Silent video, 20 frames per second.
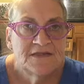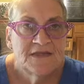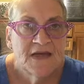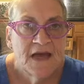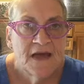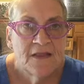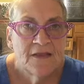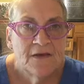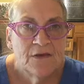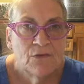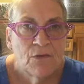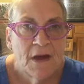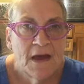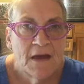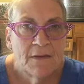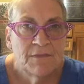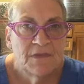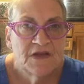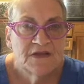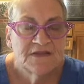Sally
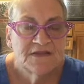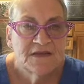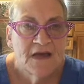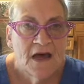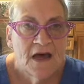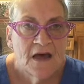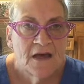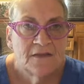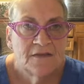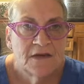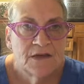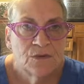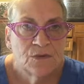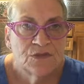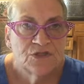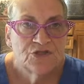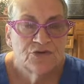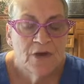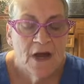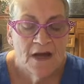grabbed a sign that
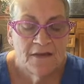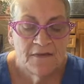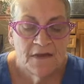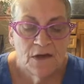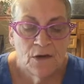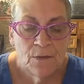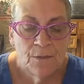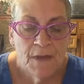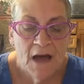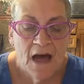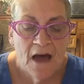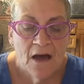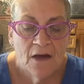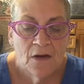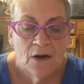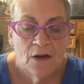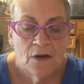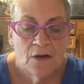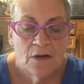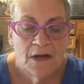was right there by
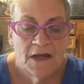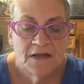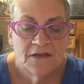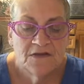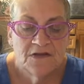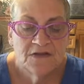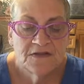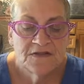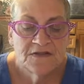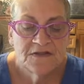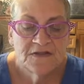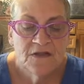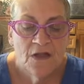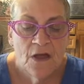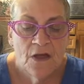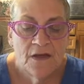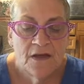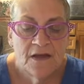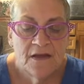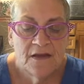her and just
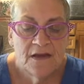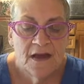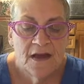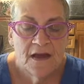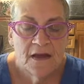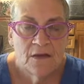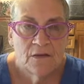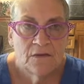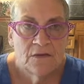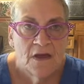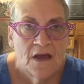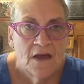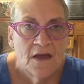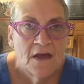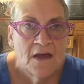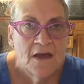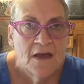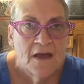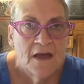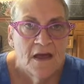slung it down.
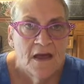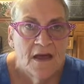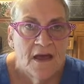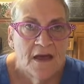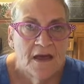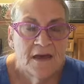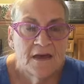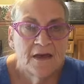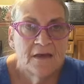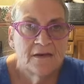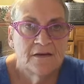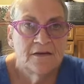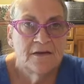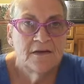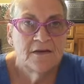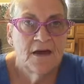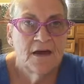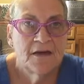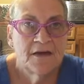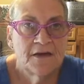And
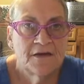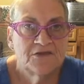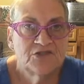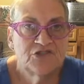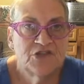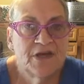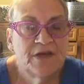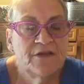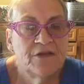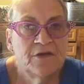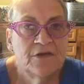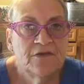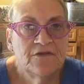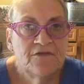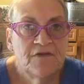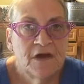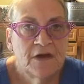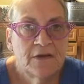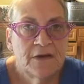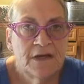she looked
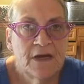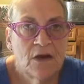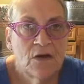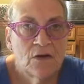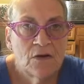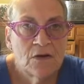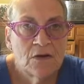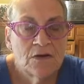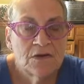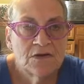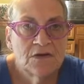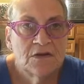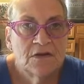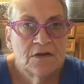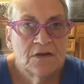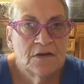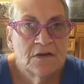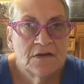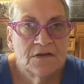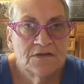very hurt
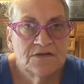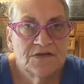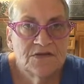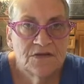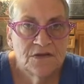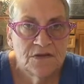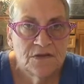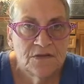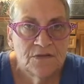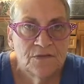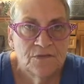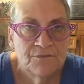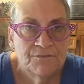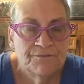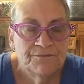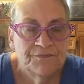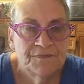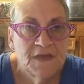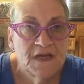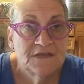too.
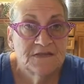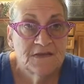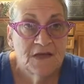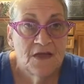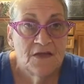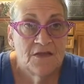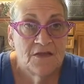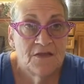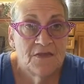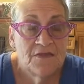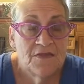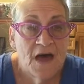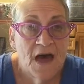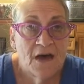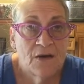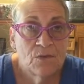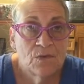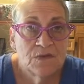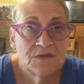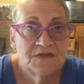So
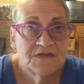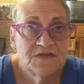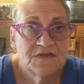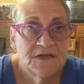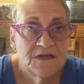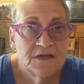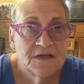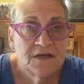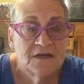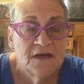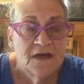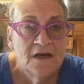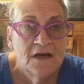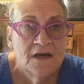that was the